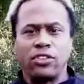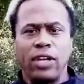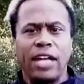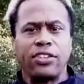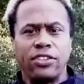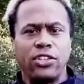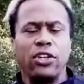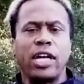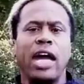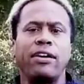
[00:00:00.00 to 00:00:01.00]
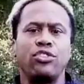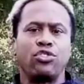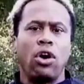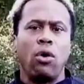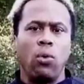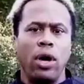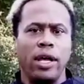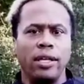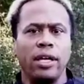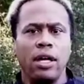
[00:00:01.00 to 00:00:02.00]
So that's concealed carry draw
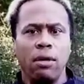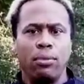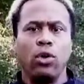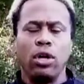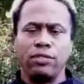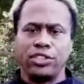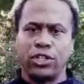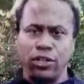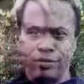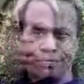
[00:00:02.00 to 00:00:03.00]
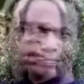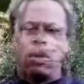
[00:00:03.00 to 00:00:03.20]
one pullover shirt.